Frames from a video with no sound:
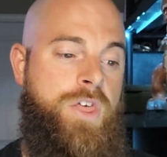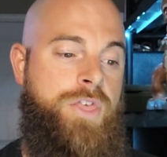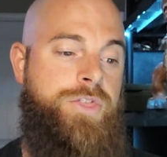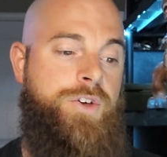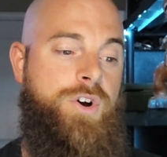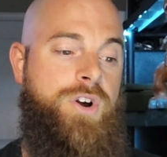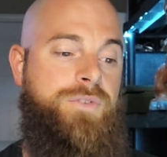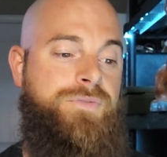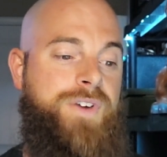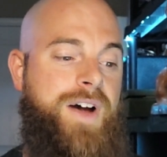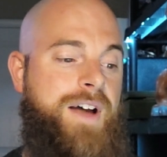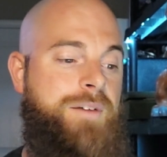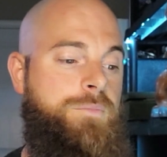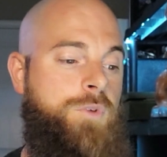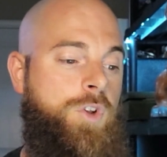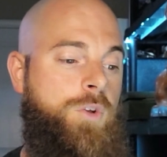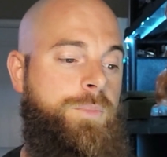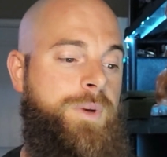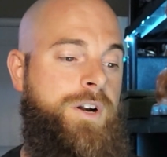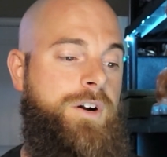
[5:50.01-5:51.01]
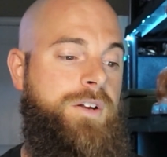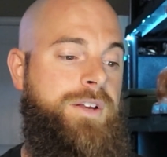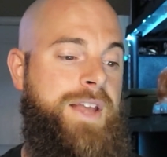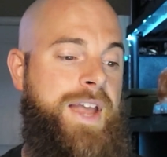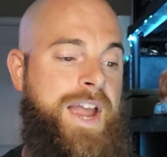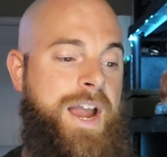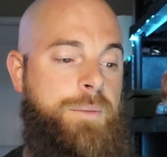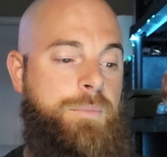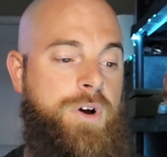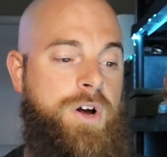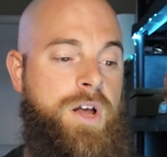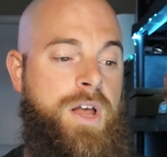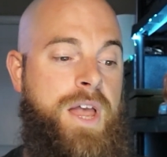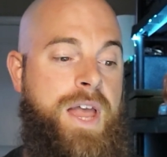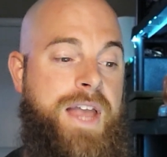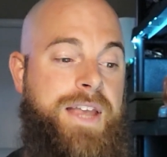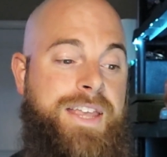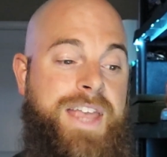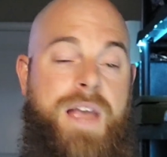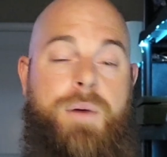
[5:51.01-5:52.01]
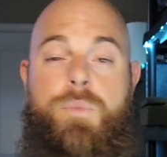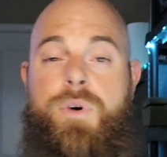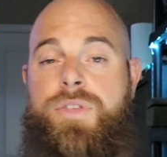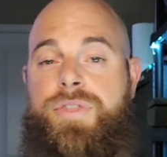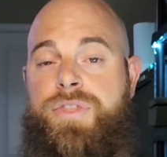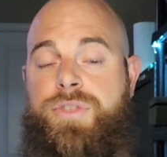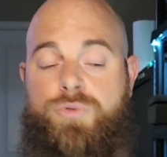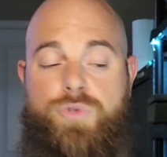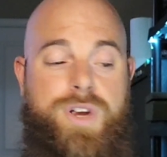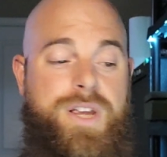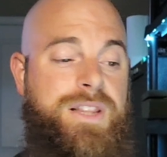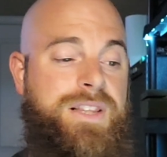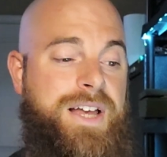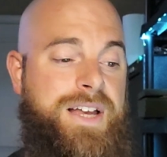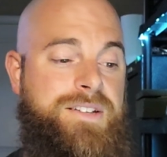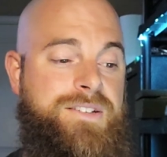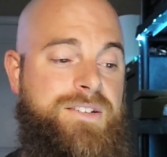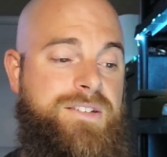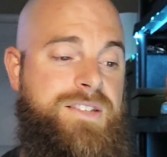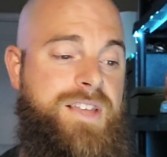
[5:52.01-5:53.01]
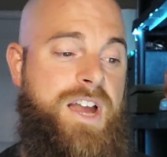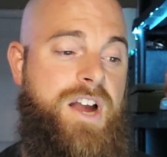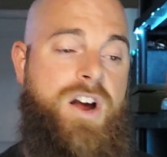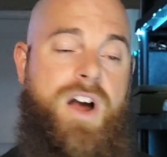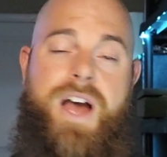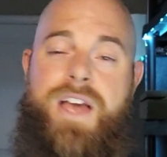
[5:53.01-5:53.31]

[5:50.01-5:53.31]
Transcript: 35 millimeter camera. It came with three lenses there.